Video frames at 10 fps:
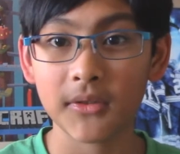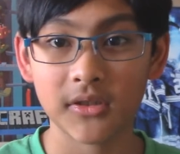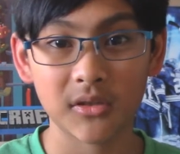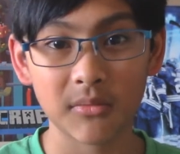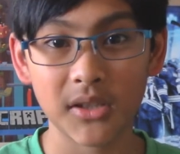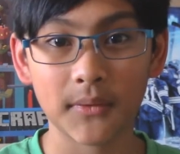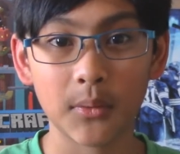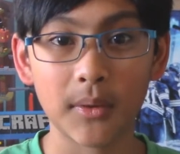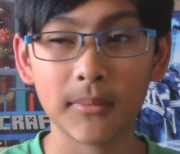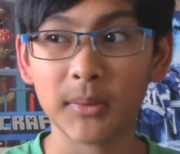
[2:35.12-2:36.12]
too much of a
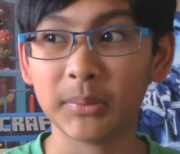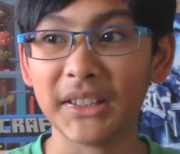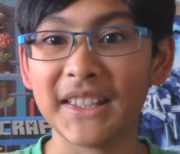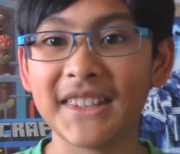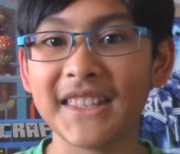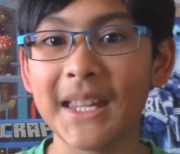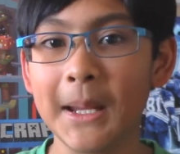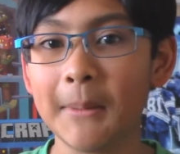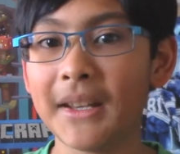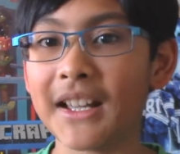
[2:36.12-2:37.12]
wimp to play the
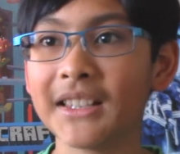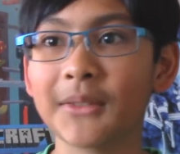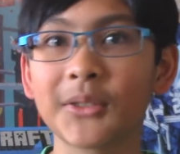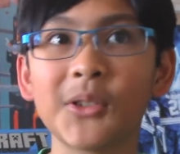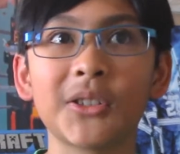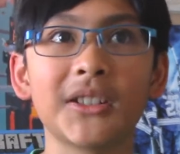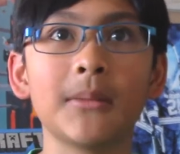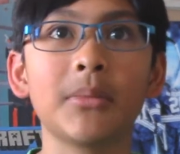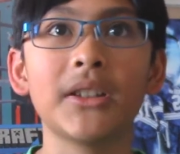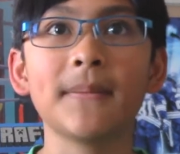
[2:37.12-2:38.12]
game and actually record
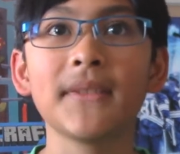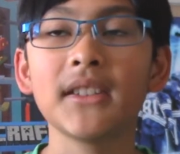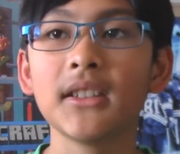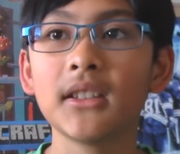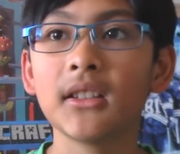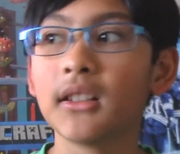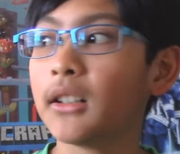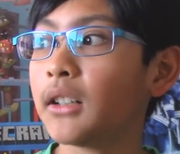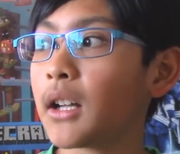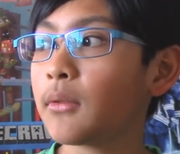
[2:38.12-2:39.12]
it, but
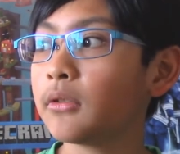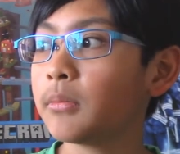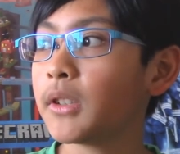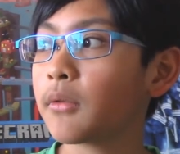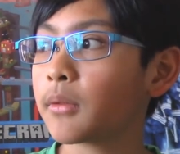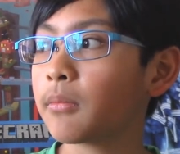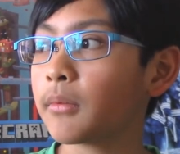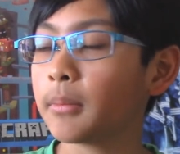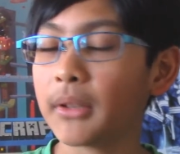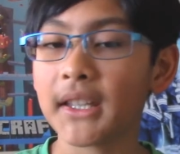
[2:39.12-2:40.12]
uh, I will be
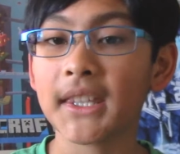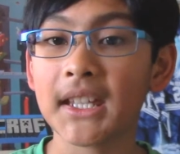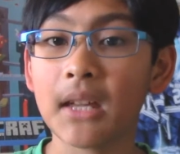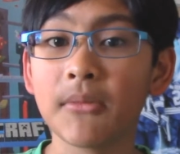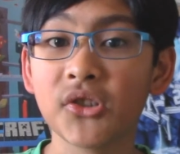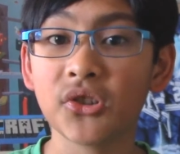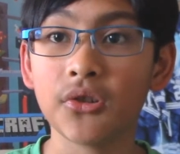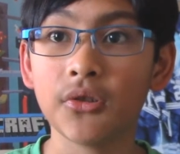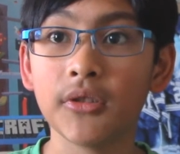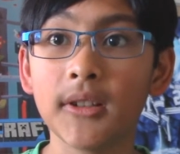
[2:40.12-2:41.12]
playing the game
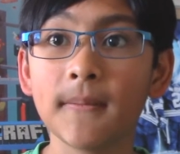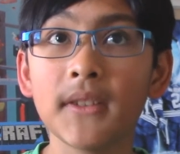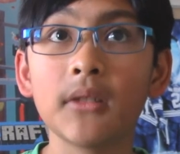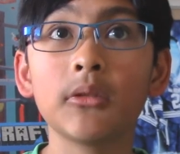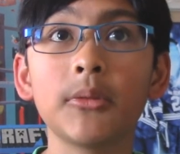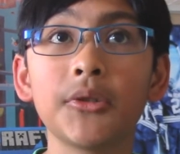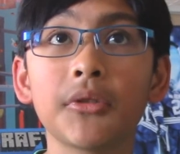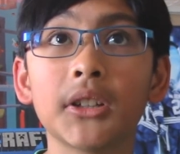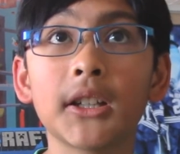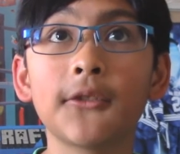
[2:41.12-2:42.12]
soon. I will be
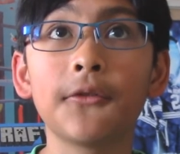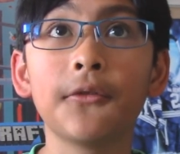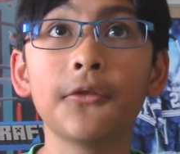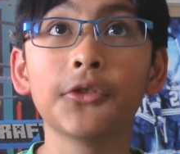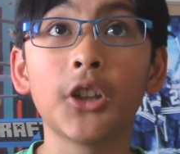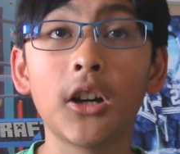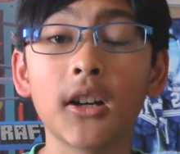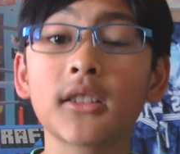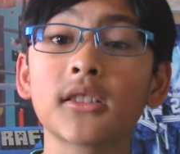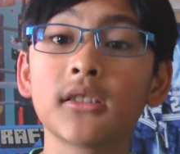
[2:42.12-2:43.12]
doing a lot of
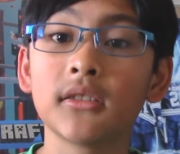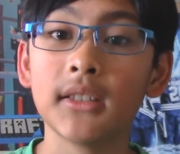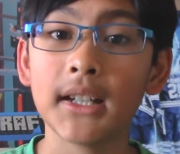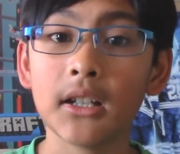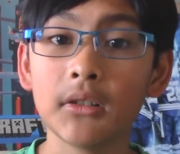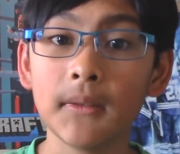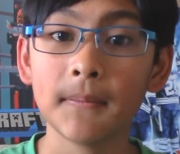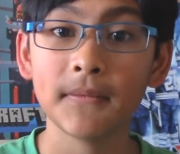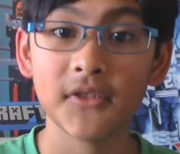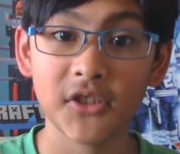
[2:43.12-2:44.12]
vlogs now.
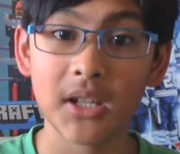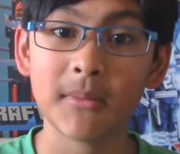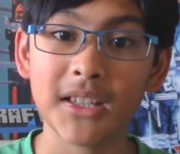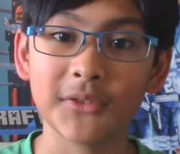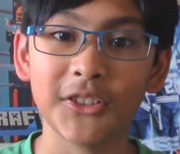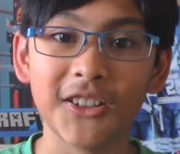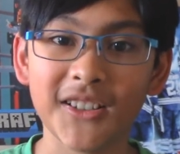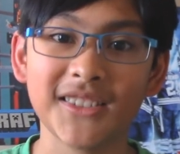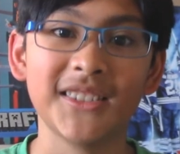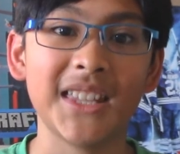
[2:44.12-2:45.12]
Jman's
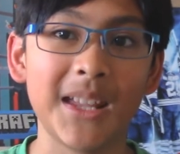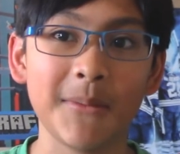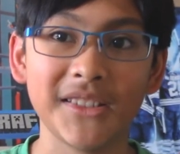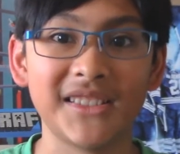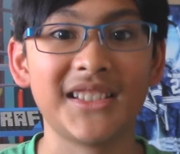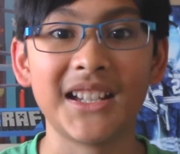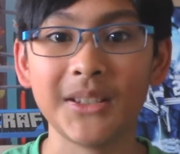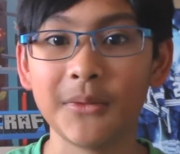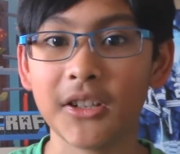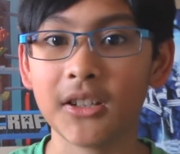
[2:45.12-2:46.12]
Vlogs, the name is kind
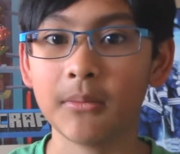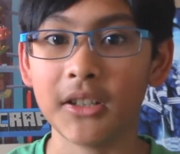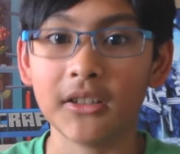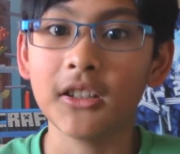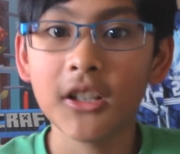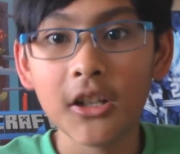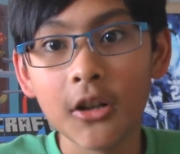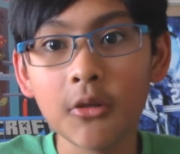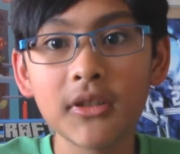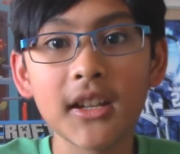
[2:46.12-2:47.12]
of weird, but
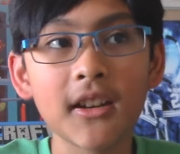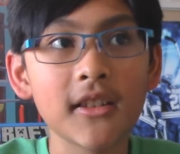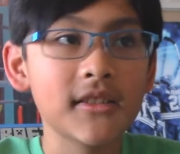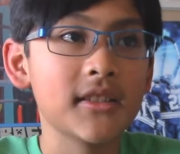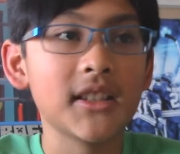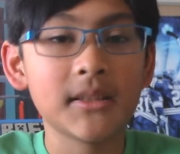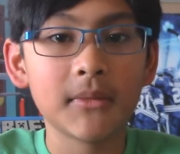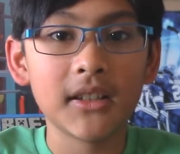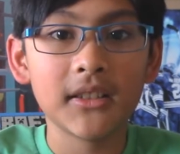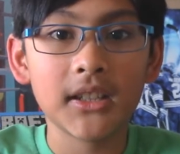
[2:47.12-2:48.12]
who cares? It's
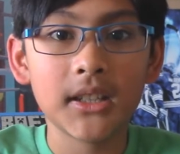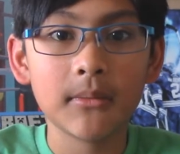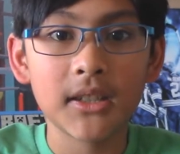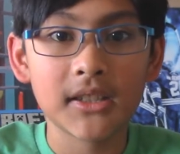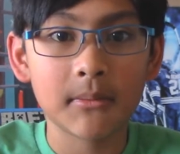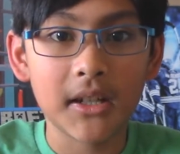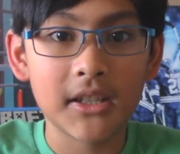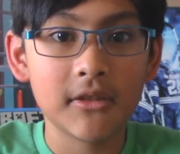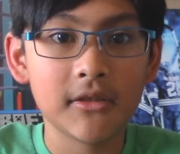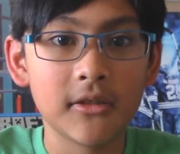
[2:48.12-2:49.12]
my name, it's my
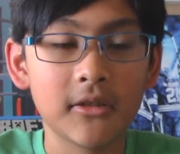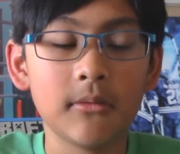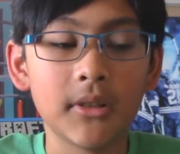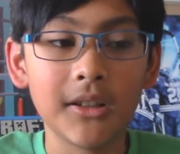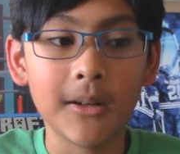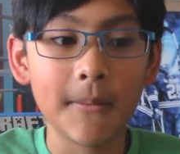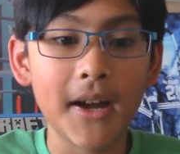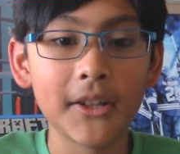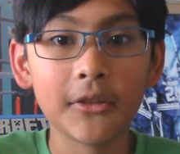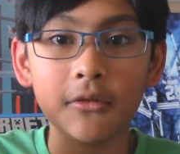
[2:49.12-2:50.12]
YouTube. Um,
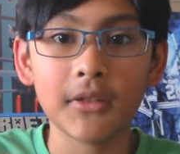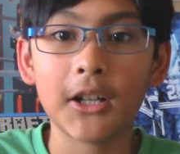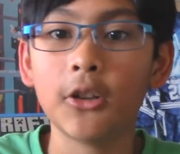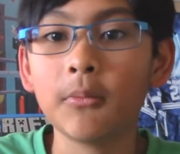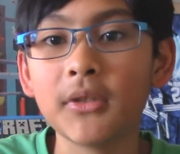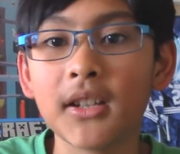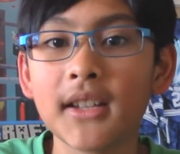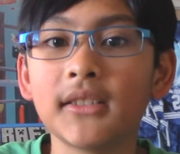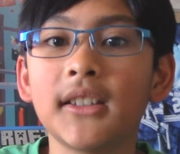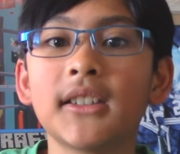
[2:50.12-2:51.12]
I know, I hope you
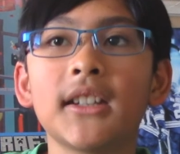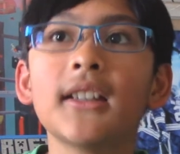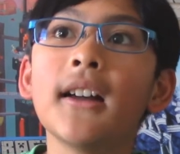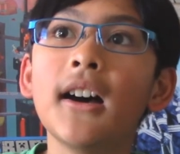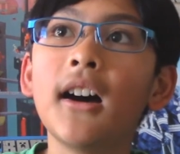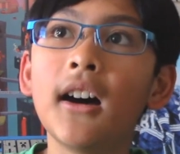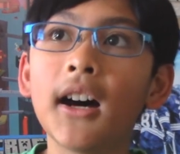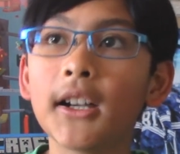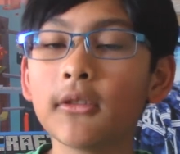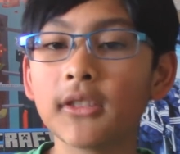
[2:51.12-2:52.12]
guys like it.
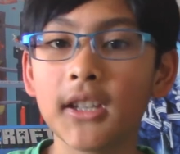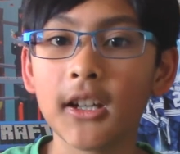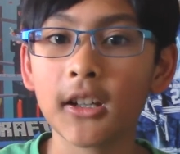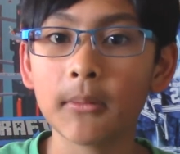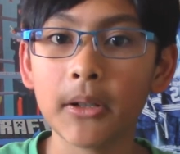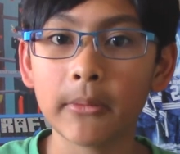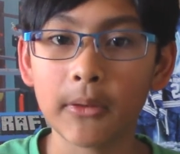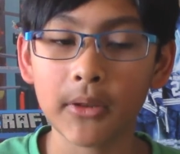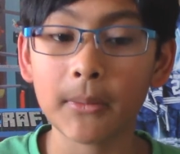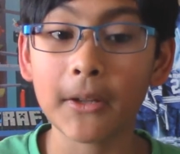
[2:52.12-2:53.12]
I don't care about
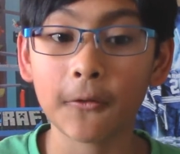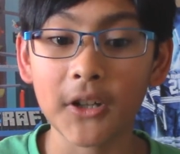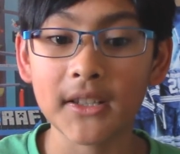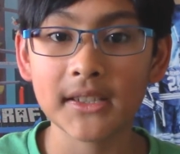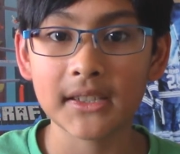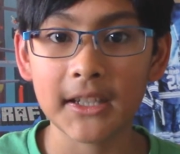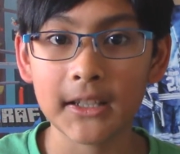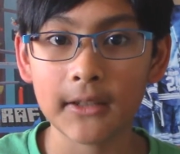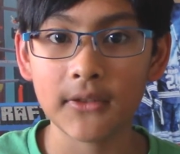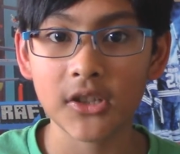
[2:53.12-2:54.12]
my, what my friends
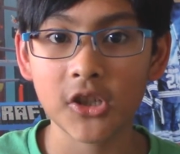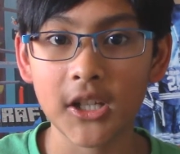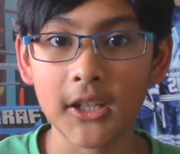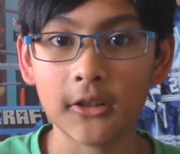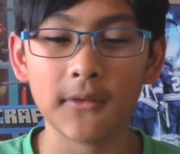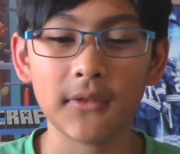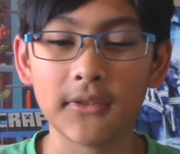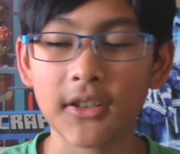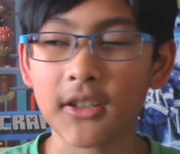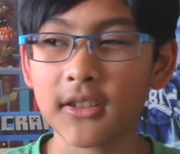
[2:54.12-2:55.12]
think of this channel.
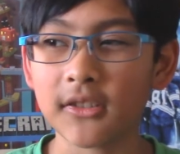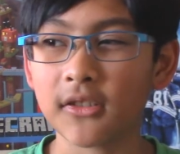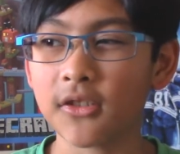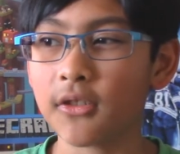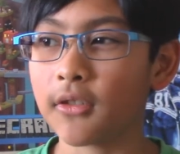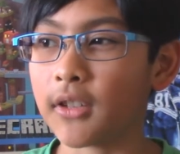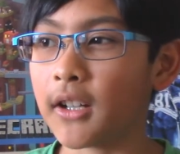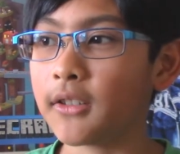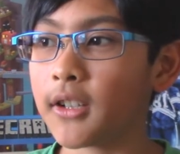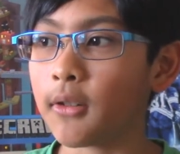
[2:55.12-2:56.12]
If they're gonna joke
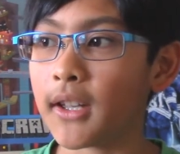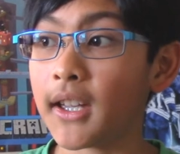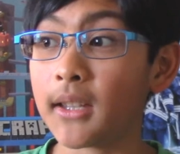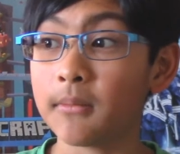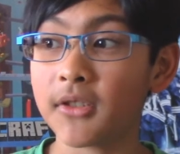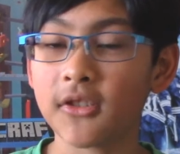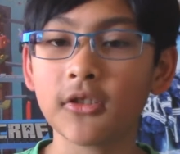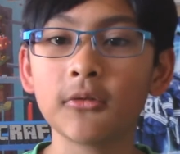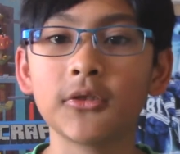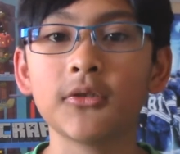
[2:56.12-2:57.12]
around, go ahead, but just
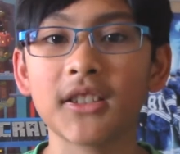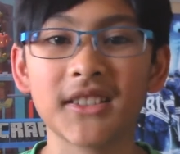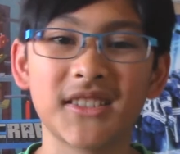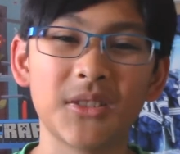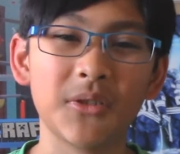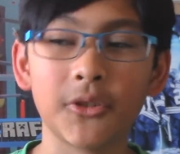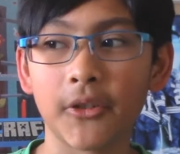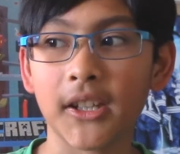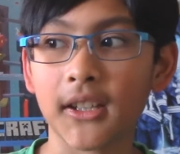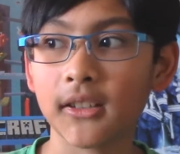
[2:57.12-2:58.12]
don't do it because it's so
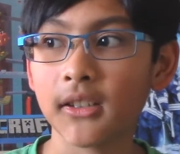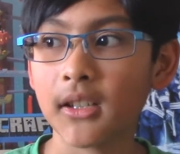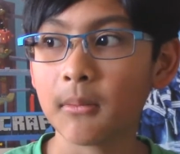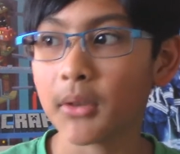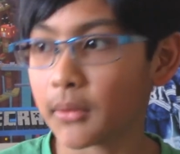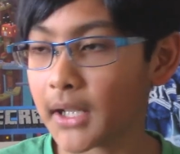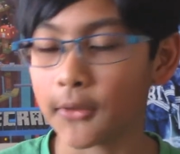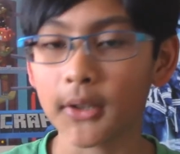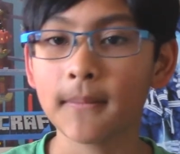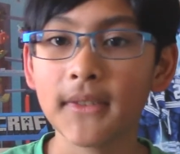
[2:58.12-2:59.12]
annoying. But
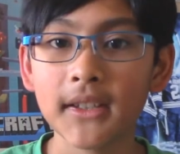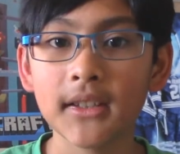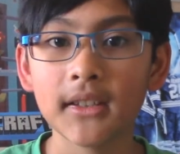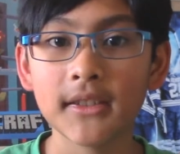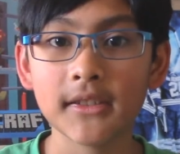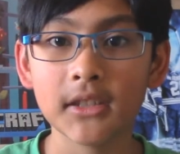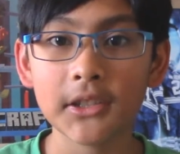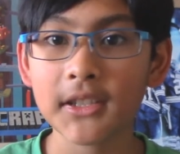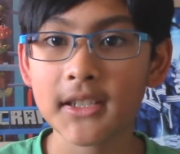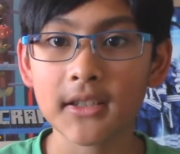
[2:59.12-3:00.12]
whatever. It,
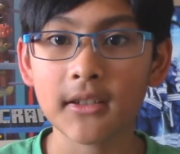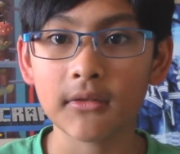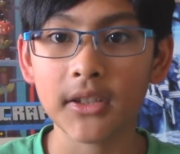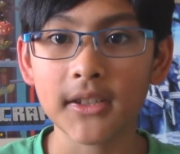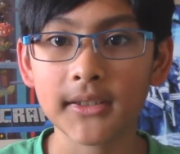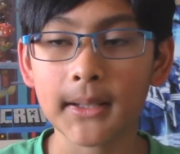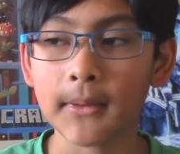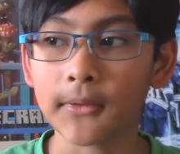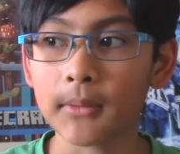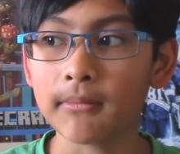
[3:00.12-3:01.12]
nothing's gonna really stop me
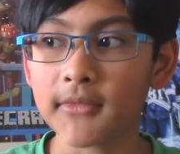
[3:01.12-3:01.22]
from